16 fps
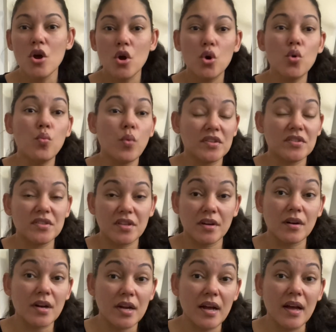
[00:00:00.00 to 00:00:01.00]
who wants
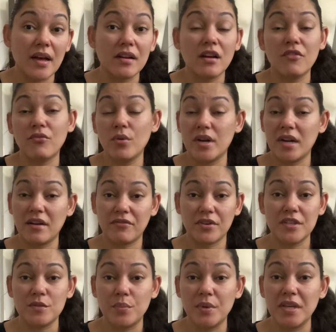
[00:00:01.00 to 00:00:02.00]
their cut of
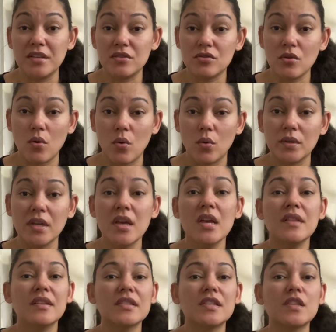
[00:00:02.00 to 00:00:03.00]
whatever is being sold.
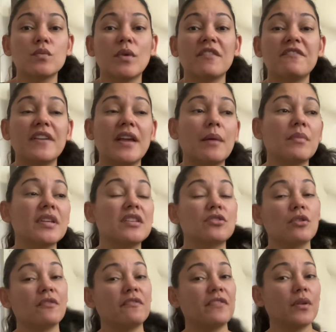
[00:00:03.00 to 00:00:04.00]
This is when families
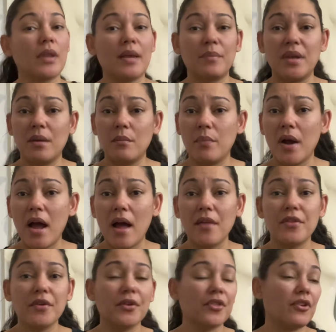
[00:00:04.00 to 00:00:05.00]
don't feel like being
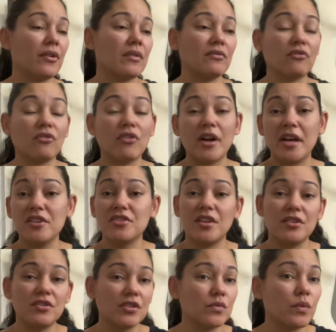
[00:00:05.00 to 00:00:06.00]
bothered. They're in a rush.
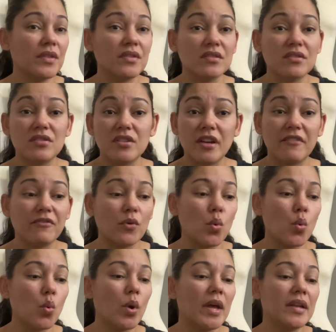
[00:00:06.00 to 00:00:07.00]
They just want the stuff
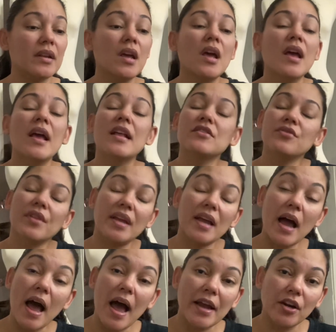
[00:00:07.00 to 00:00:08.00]
going. And so they
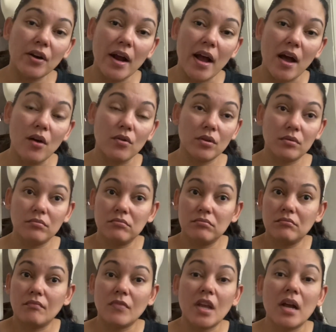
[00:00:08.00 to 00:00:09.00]
hire out
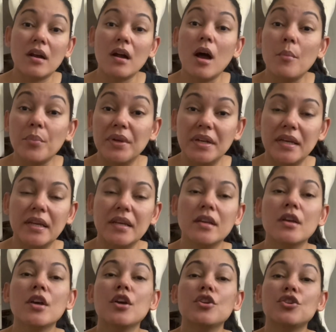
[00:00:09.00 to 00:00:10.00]
a company
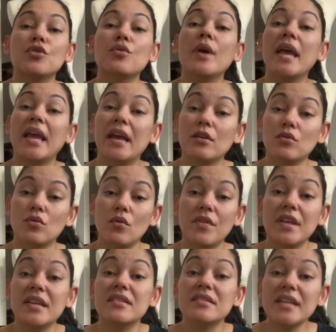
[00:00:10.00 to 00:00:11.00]
to handle
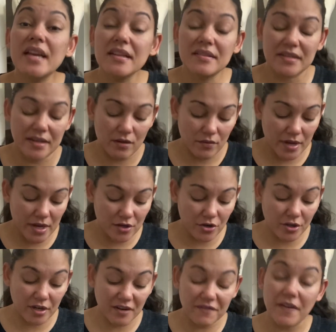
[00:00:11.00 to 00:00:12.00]
the estate sale. And you're
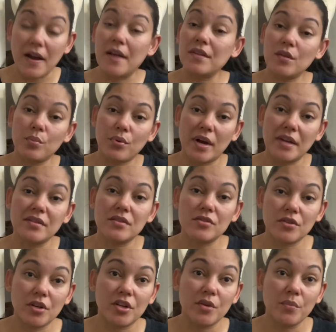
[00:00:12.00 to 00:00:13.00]
gonna find that the prices
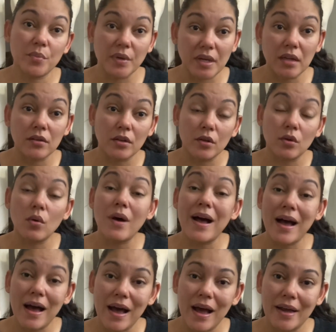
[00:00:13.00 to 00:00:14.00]
are gonna be a little
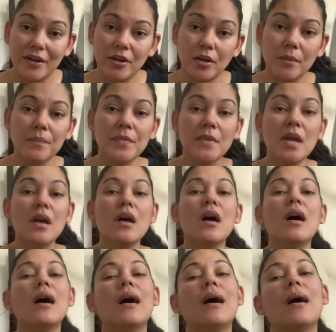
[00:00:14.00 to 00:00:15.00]
higher.
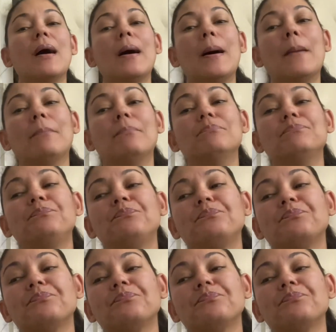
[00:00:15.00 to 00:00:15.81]
Um,